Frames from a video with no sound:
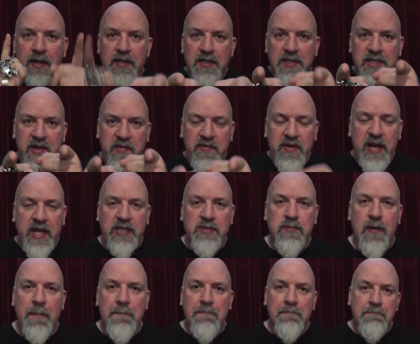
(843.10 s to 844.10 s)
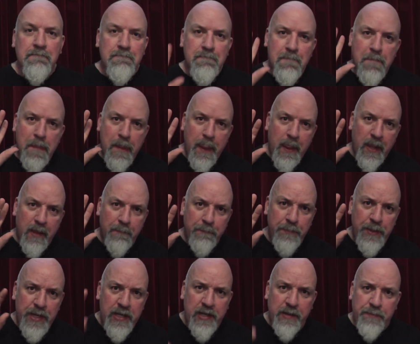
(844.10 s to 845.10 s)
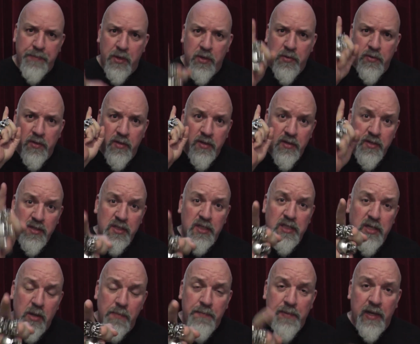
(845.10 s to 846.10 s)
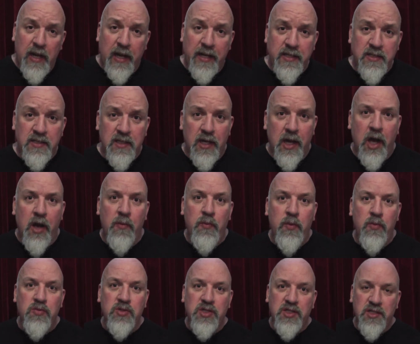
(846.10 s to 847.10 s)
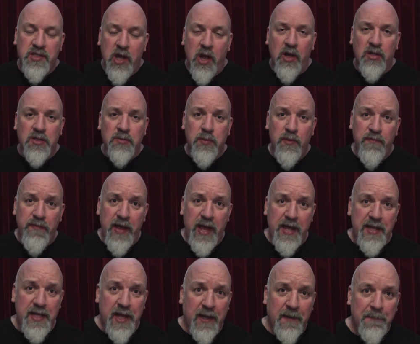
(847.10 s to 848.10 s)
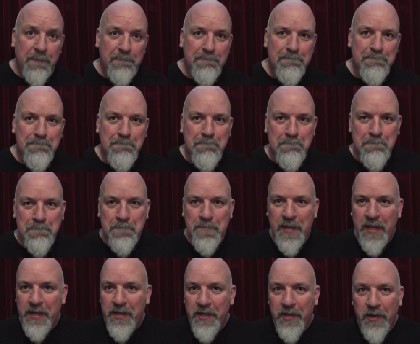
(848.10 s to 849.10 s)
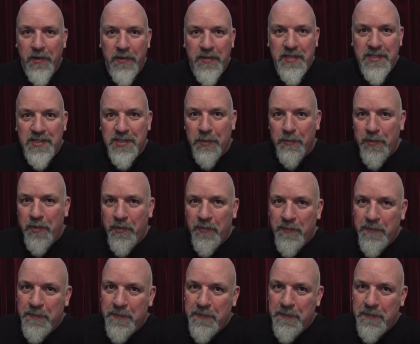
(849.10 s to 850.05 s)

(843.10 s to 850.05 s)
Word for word: See you in the next one. Biddly boo. Don't be late. I will start without you. Honest I will.